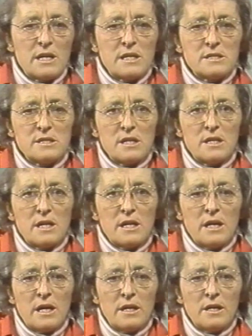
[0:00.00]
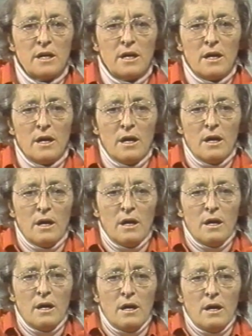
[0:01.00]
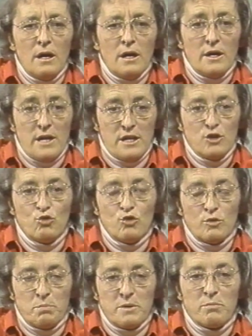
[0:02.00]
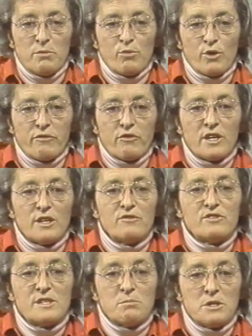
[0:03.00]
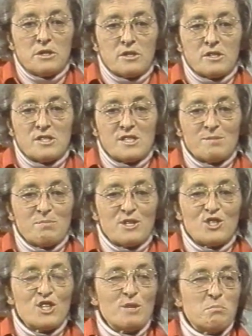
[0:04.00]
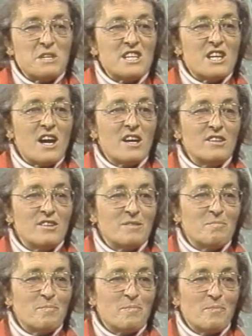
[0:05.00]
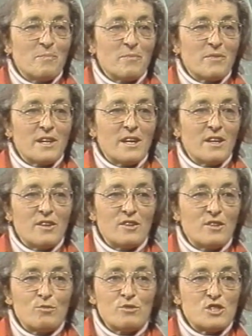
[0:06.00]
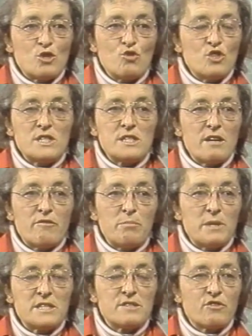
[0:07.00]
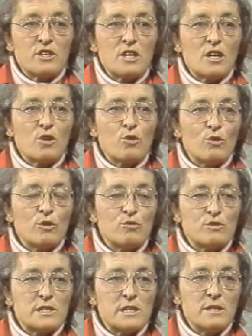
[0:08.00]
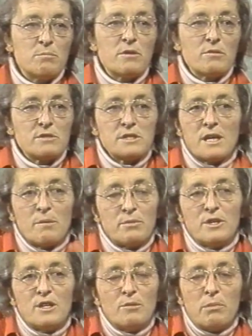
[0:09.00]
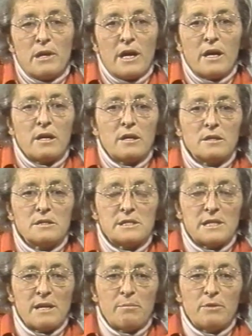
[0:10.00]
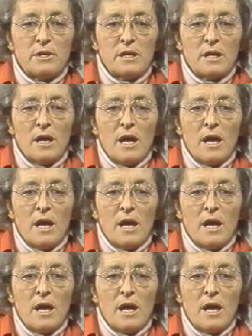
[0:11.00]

asset I had. And I knew that people were afraid of cemeteries, especially at midnight. And it was the only safe place for a young girl to sleep. I was wrapped in a blanket and slept there.